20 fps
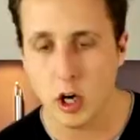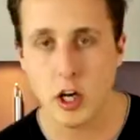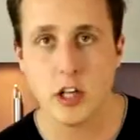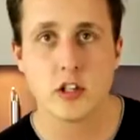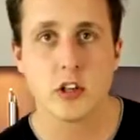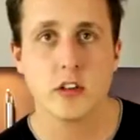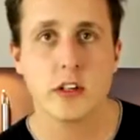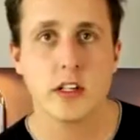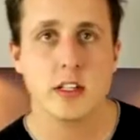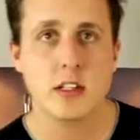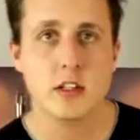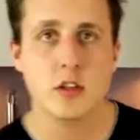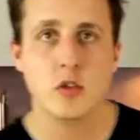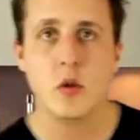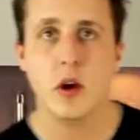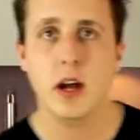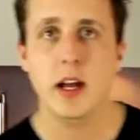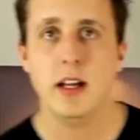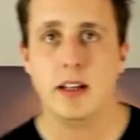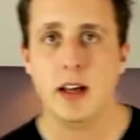Okay, so this is
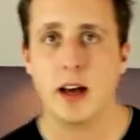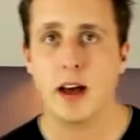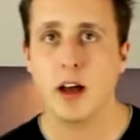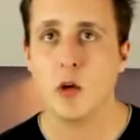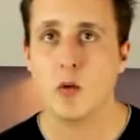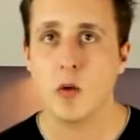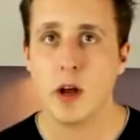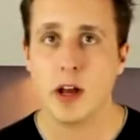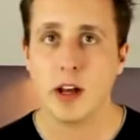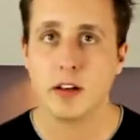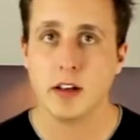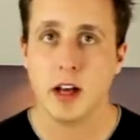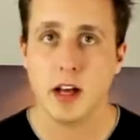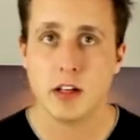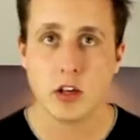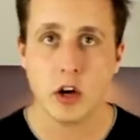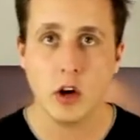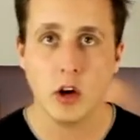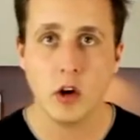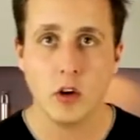great, how to
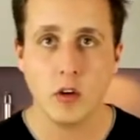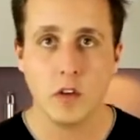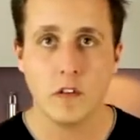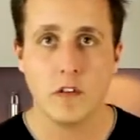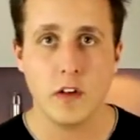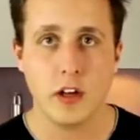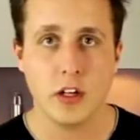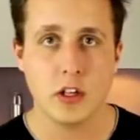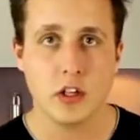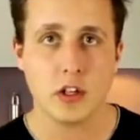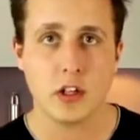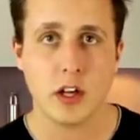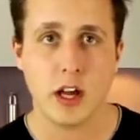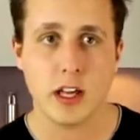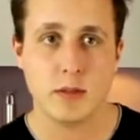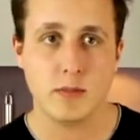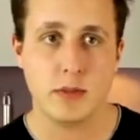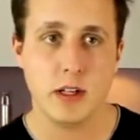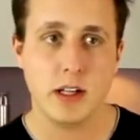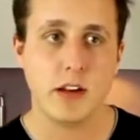recognize a whole fish
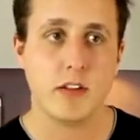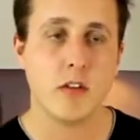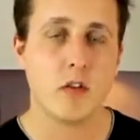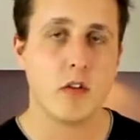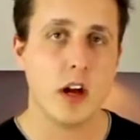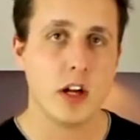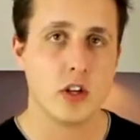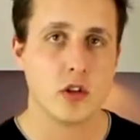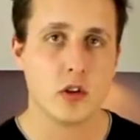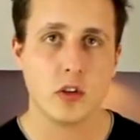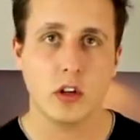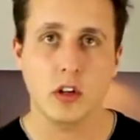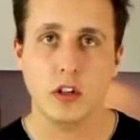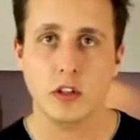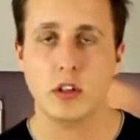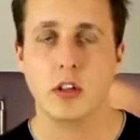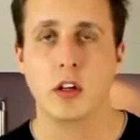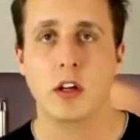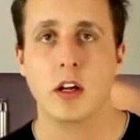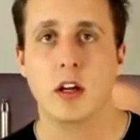as being fresh or
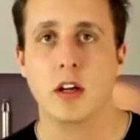not.